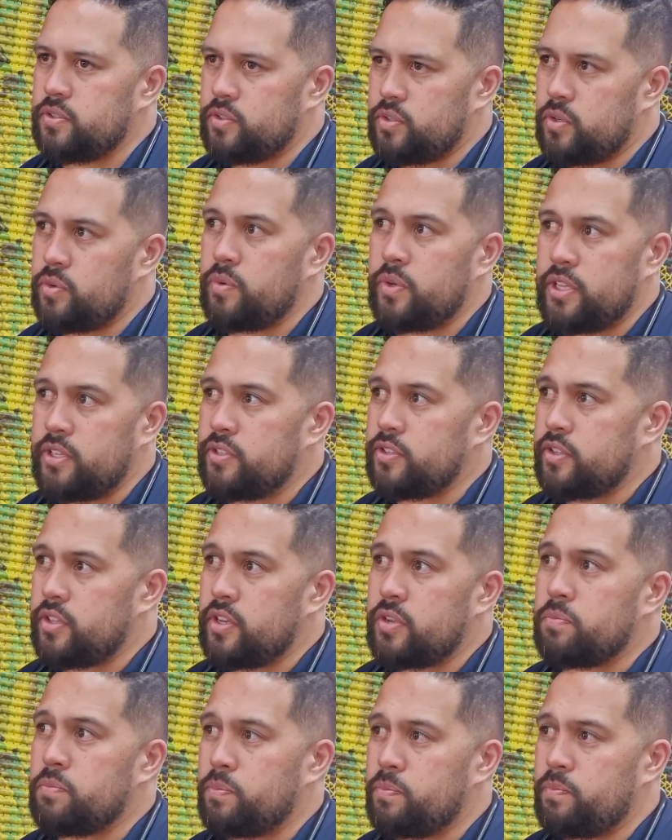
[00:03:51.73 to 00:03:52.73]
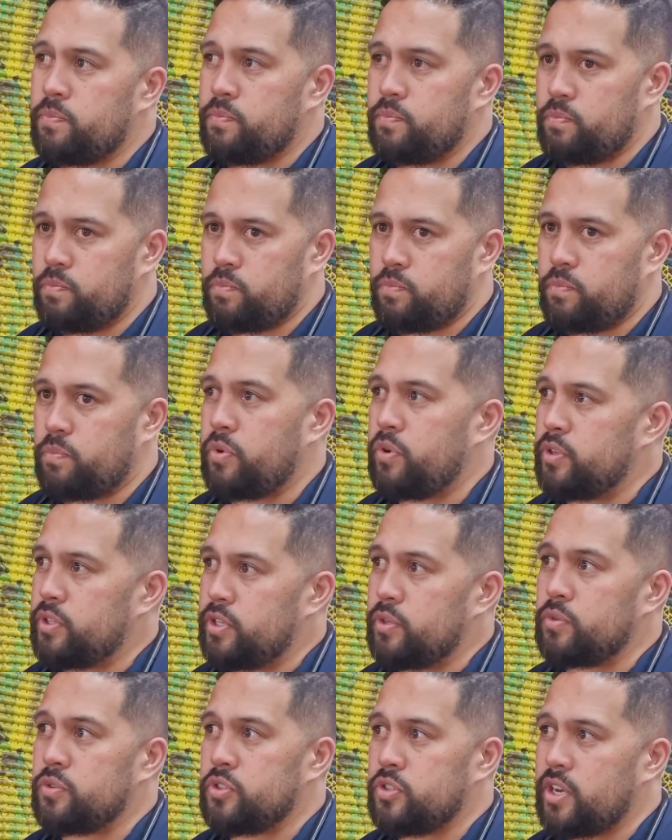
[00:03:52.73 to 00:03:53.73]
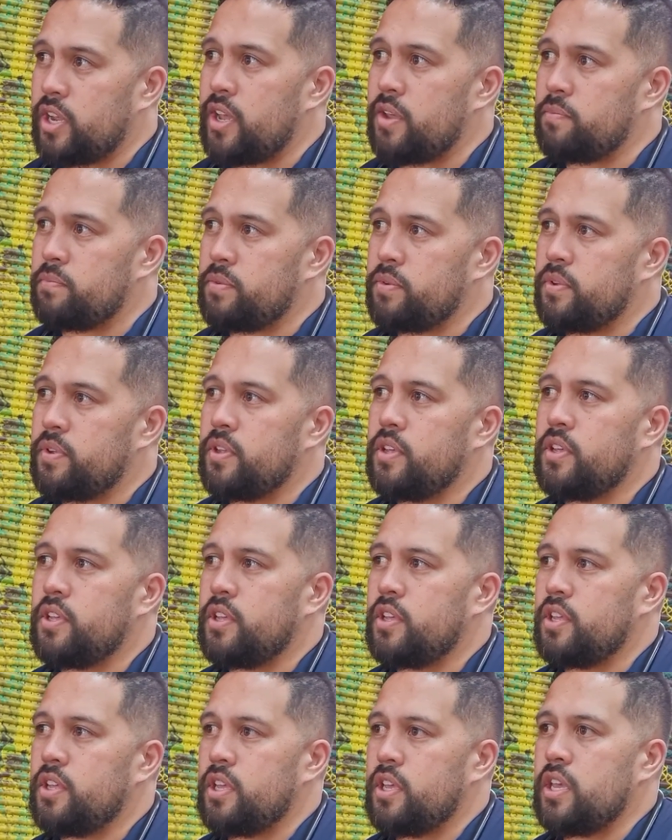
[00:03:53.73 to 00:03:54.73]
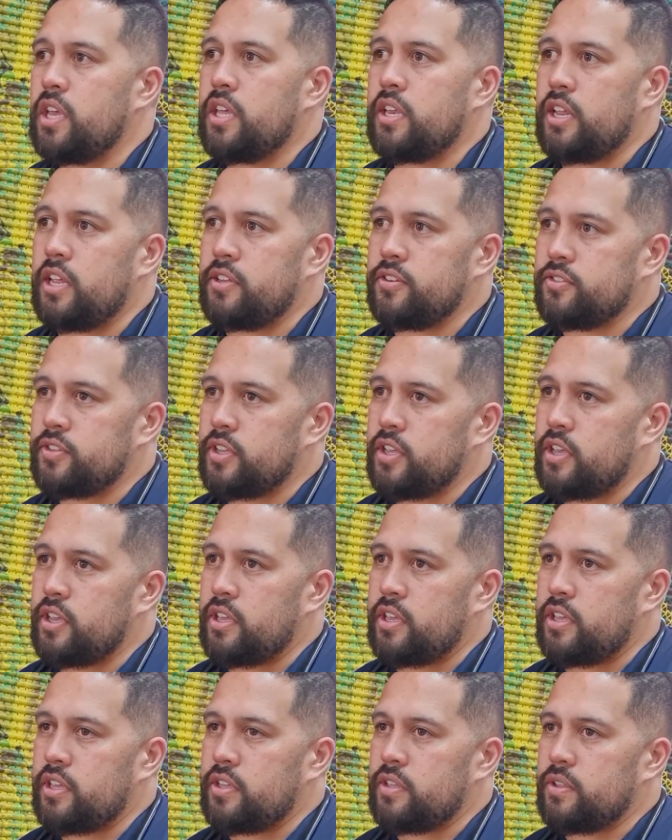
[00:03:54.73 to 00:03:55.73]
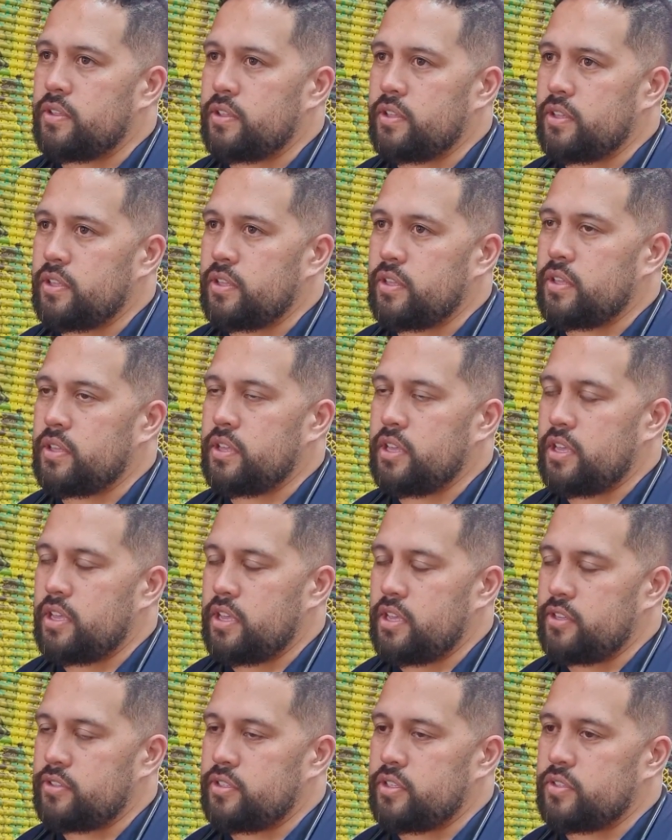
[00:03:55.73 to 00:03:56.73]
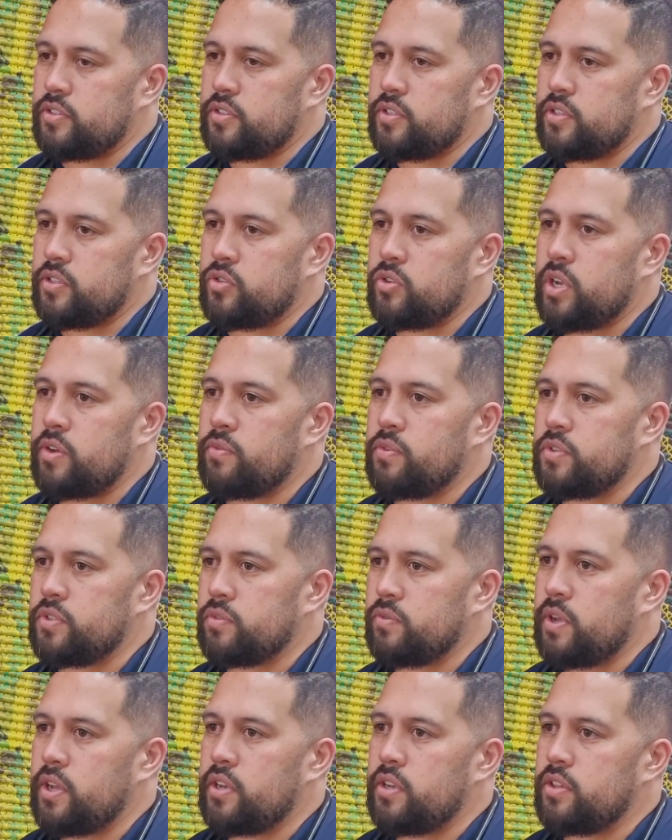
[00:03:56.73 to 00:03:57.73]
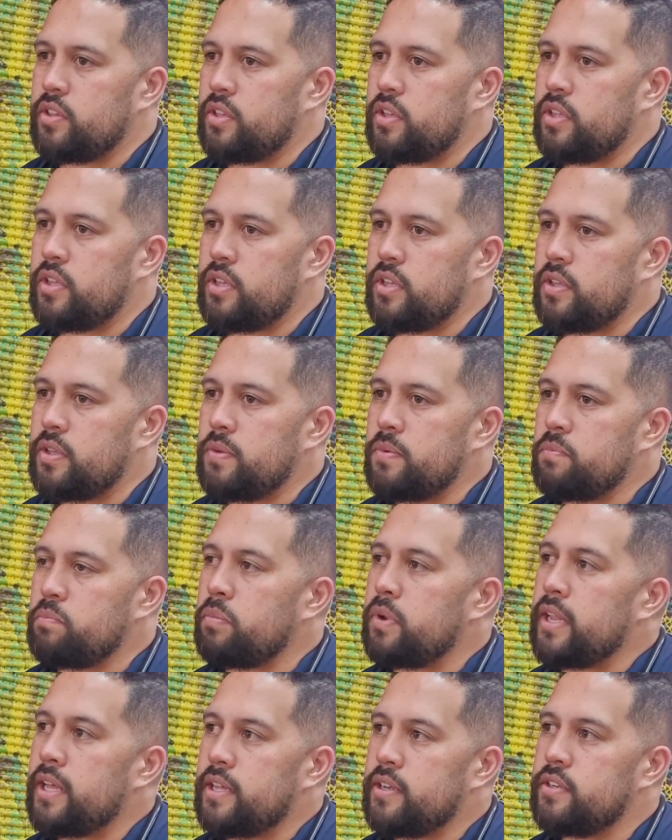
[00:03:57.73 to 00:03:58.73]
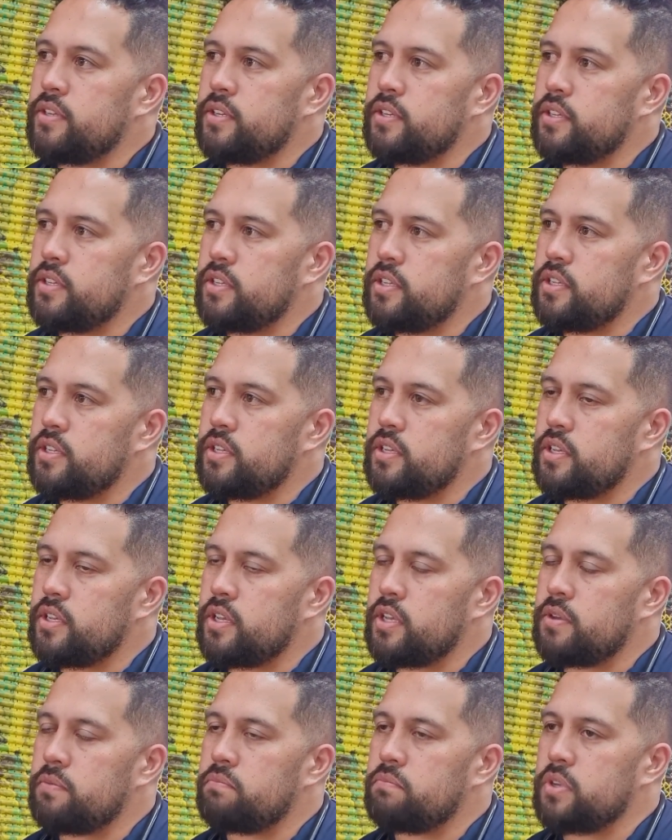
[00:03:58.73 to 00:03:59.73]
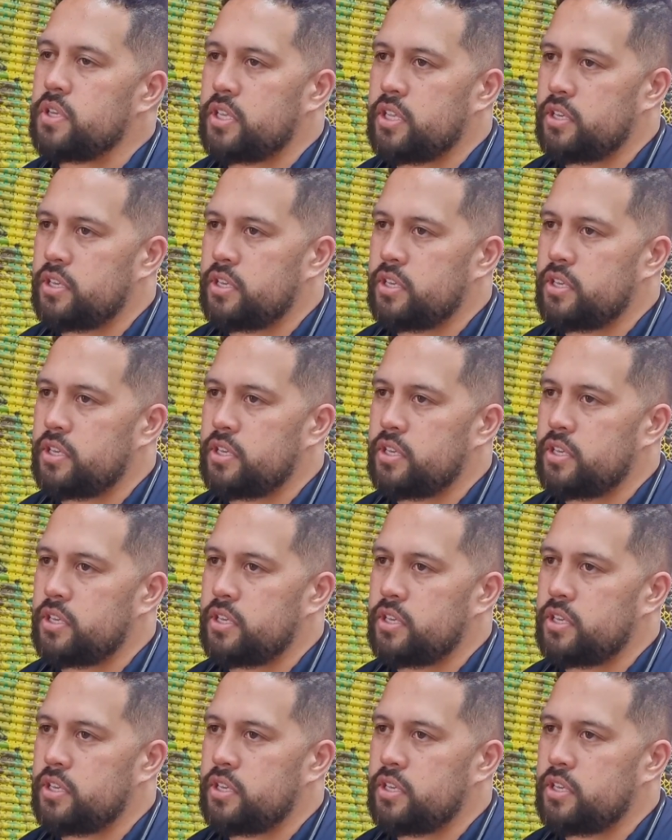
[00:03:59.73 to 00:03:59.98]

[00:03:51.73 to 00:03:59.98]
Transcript: two ends that are pointy or sharp, and as it sort of travels around in the blood, it